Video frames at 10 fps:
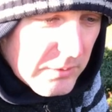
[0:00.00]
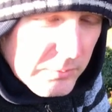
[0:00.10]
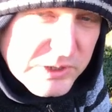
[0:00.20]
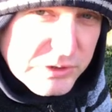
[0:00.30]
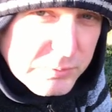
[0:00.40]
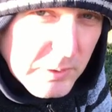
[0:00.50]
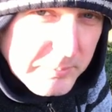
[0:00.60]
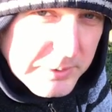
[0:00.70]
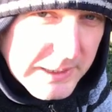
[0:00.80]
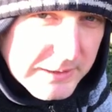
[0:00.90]
with just
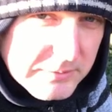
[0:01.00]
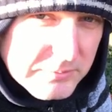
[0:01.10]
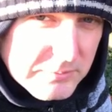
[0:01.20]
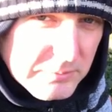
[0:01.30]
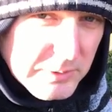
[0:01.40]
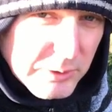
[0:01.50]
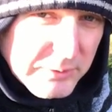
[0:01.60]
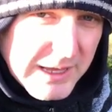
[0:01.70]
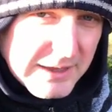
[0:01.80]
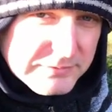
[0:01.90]
1 plant. We
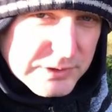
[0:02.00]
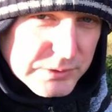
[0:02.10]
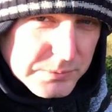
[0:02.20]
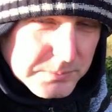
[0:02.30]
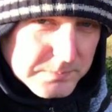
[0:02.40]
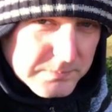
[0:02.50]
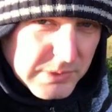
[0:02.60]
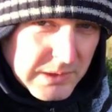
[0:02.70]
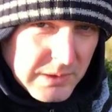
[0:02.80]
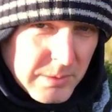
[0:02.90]
already have 2.
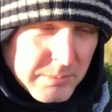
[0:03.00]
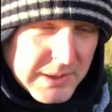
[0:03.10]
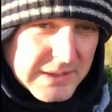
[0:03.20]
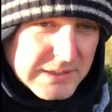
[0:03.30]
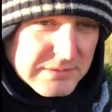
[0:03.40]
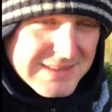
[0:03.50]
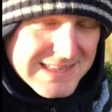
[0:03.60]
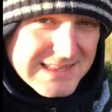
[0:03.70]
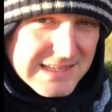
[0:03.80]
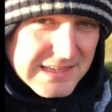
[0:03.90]
By the end of
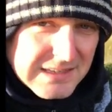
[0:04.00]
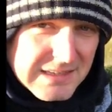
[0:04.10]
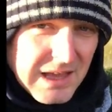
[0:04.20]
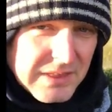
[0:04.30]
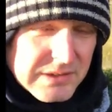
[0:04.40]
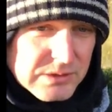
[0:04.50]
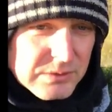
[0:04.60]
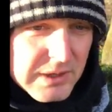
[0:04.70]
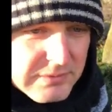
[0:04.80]
this year, I think you'll